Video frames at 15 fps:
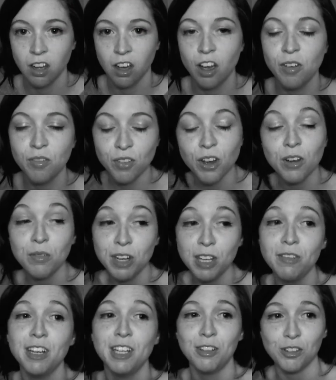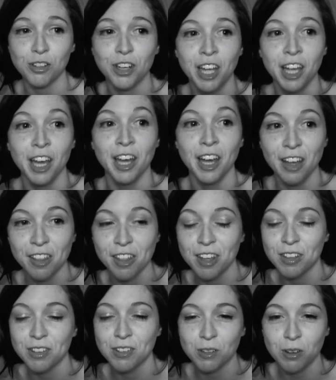Um, I'm really, really enjoying it. I think it's